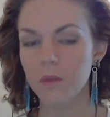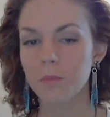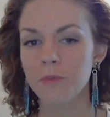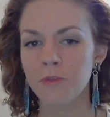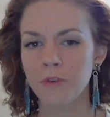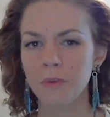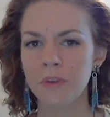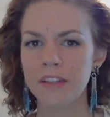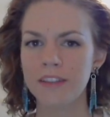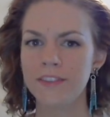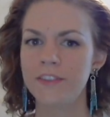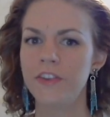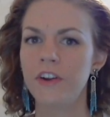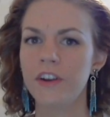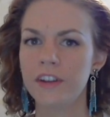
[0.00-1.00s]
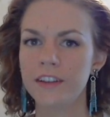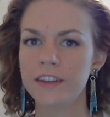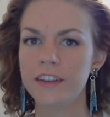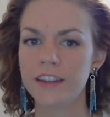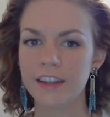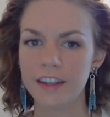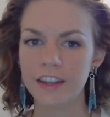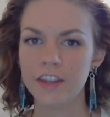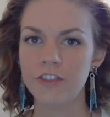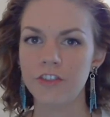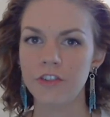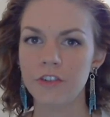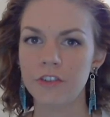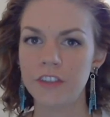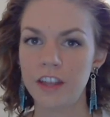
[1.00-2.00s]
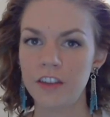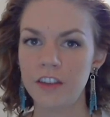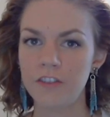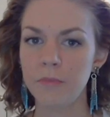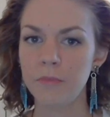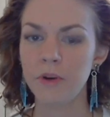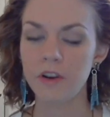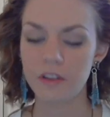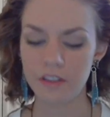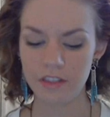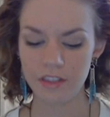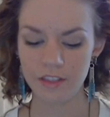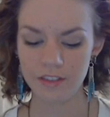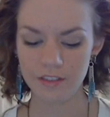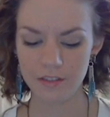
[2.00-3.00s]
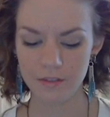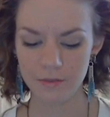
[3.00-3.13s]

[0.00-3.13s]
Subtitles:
Before we get started, can I get your date of birth?